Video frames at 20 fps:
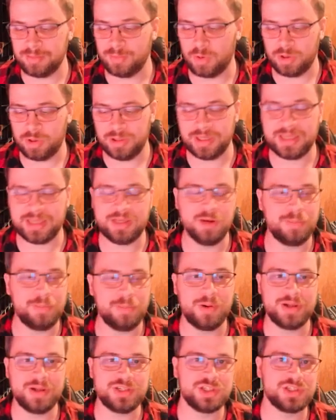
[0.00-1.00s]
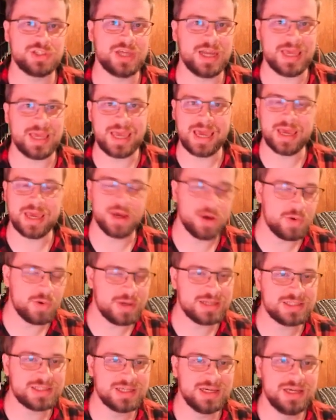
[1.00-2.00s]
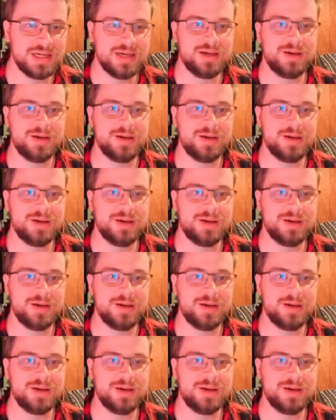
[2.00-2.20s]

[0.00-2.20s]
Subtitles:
more than likely your opponent's just going to KO it.